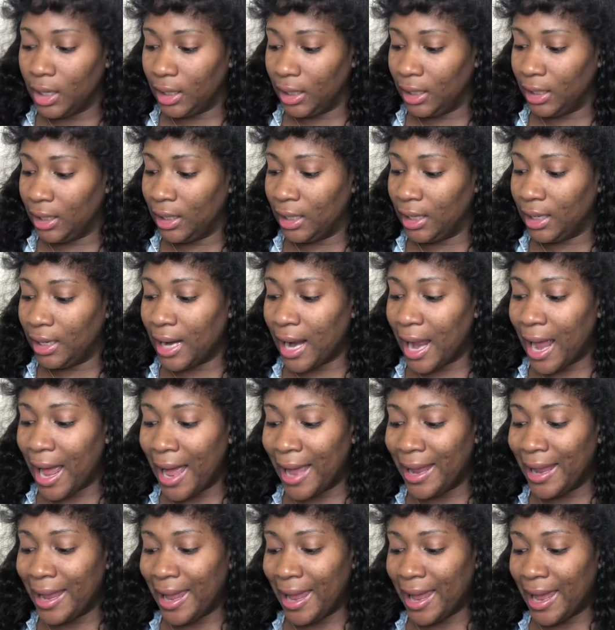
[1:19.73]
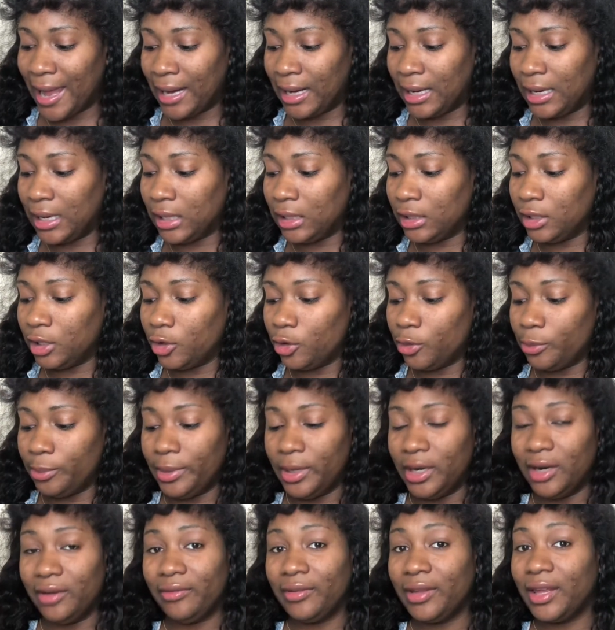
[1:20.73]
And I added a little
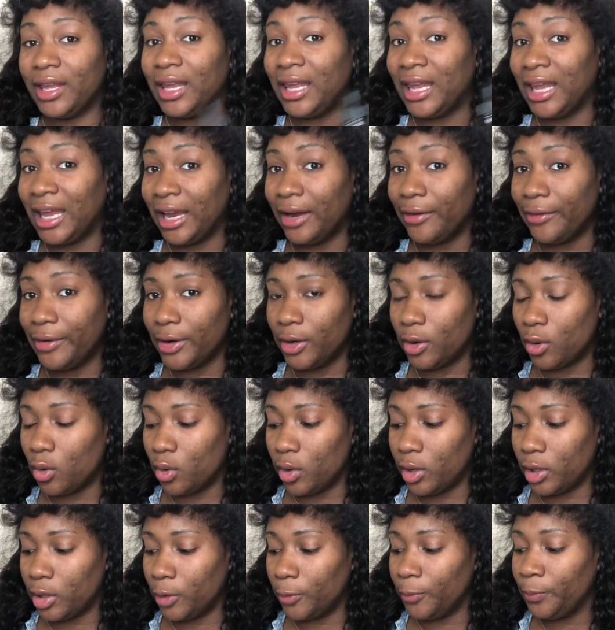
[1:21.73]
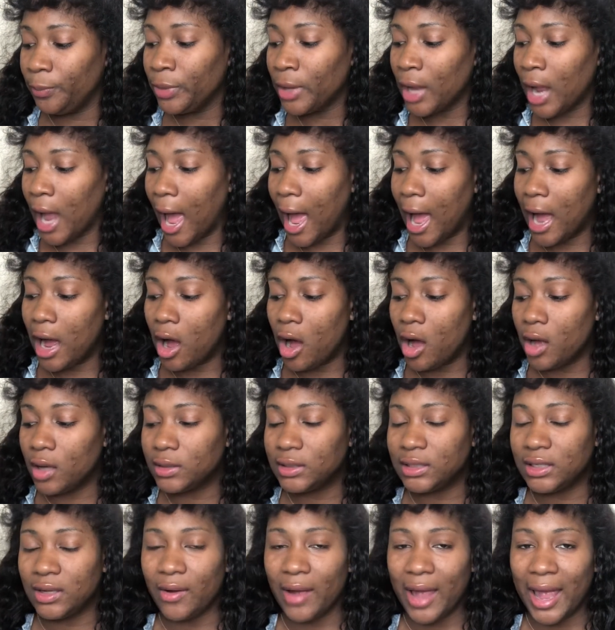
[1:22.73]
bit of carrot oil. I
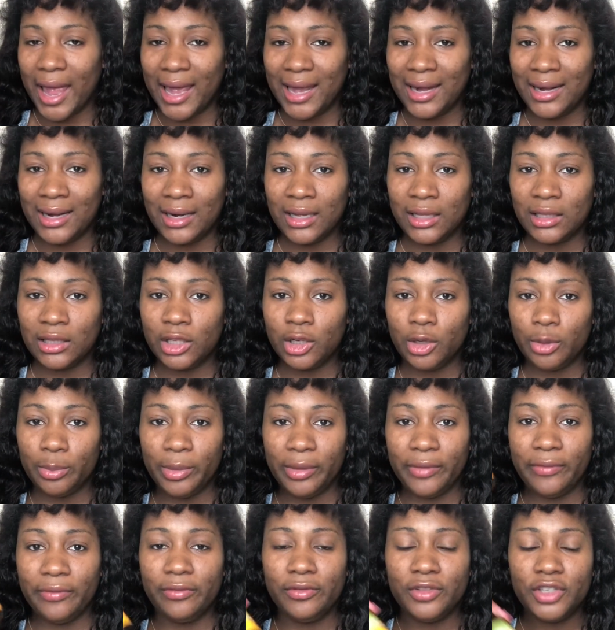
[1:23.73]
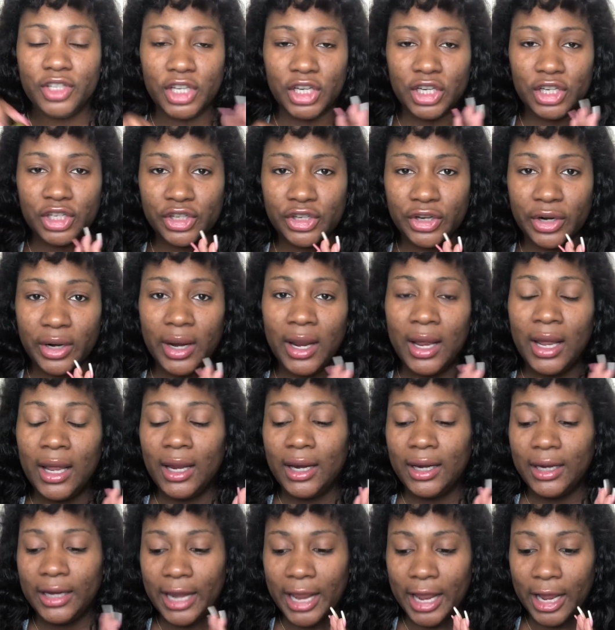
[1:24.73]
also added a little bit of ginger.
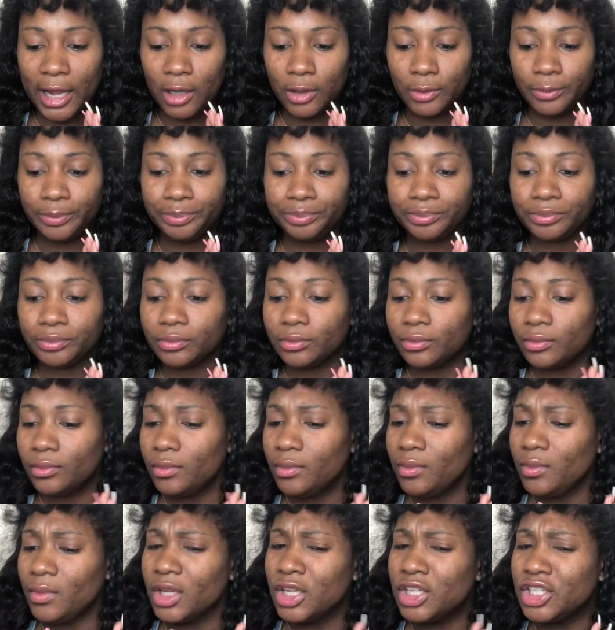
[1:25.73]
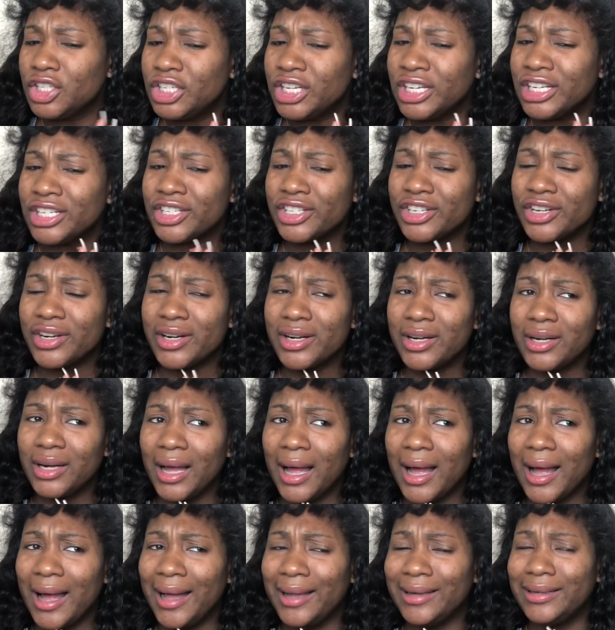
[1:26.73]
Now,
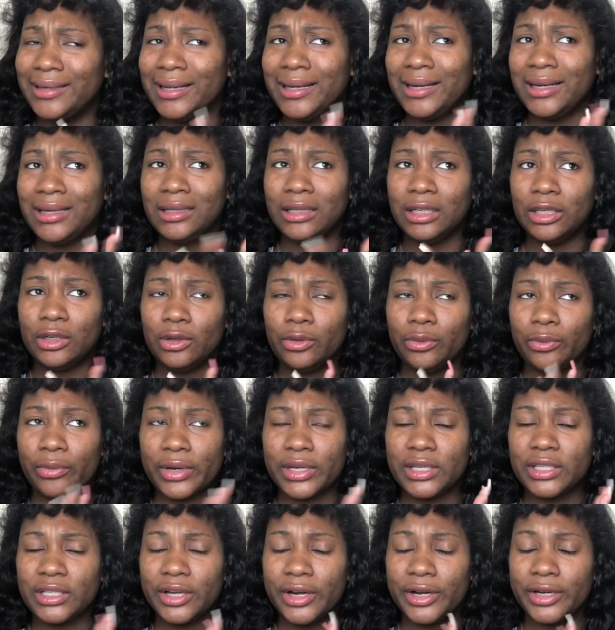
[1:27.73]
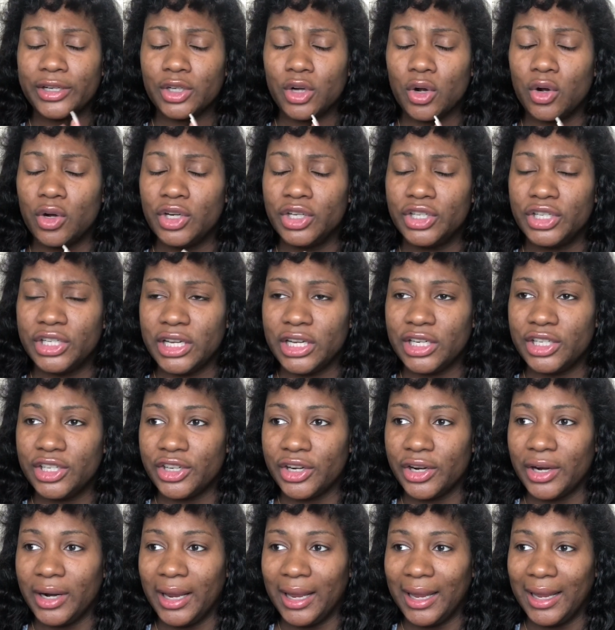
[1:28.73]
ginger, I did a little research on
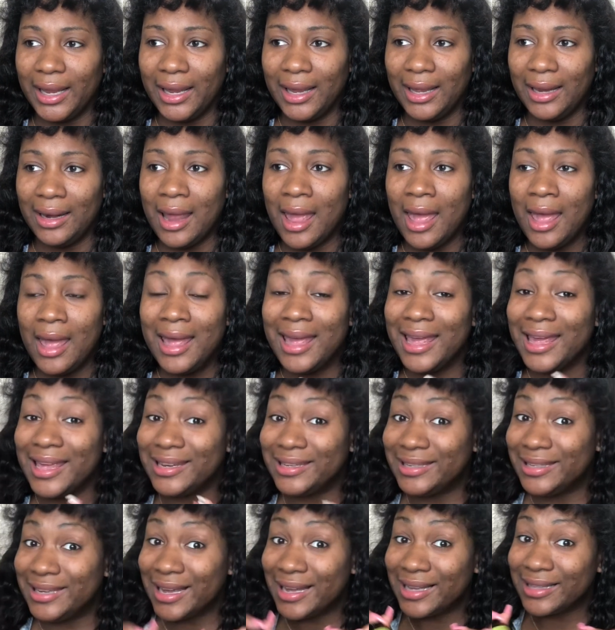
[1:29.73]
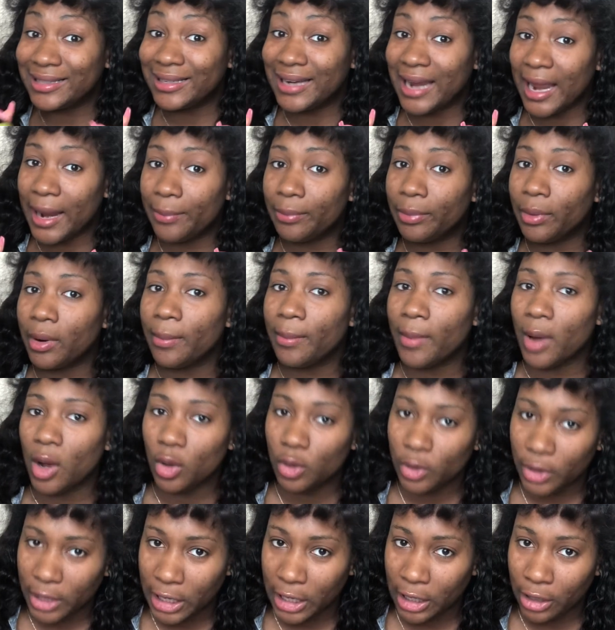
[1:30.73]
ginger and it does not
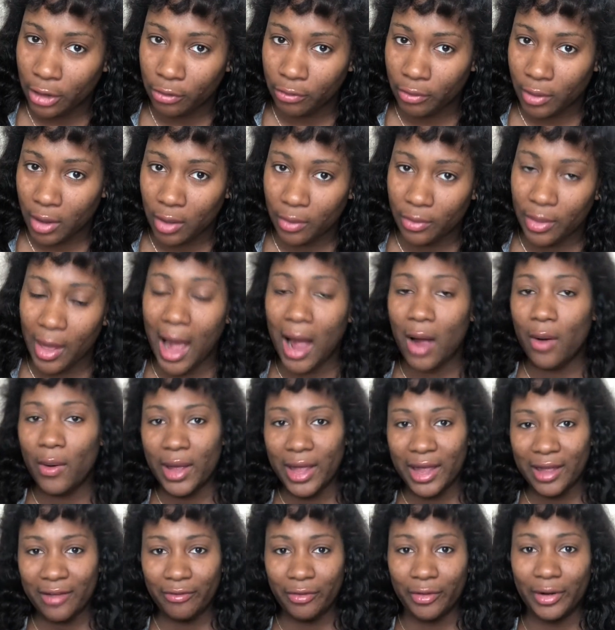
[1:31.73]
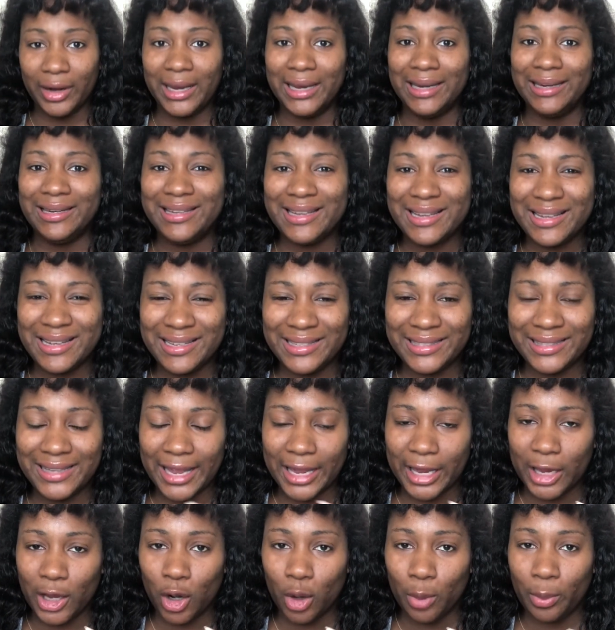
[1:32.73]
promote hair growth. However, it does
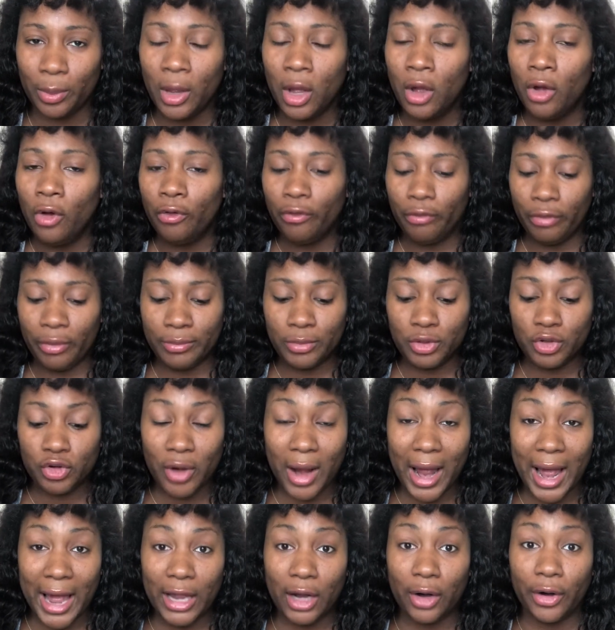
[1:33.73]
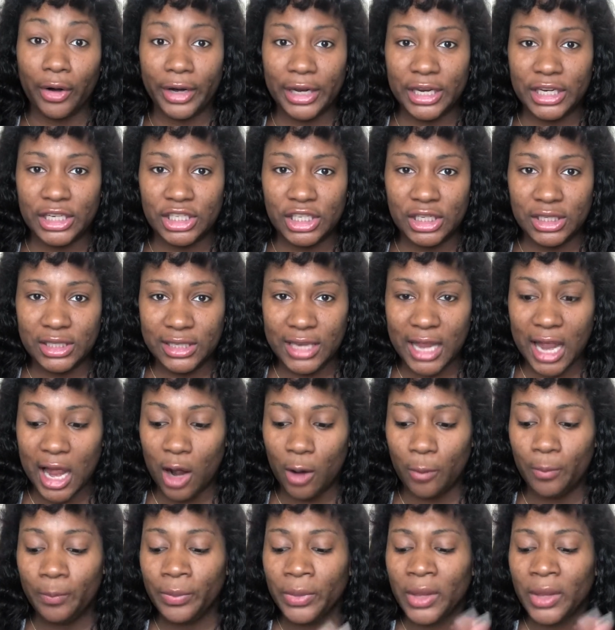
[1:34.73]
help from dry or itchy scalp.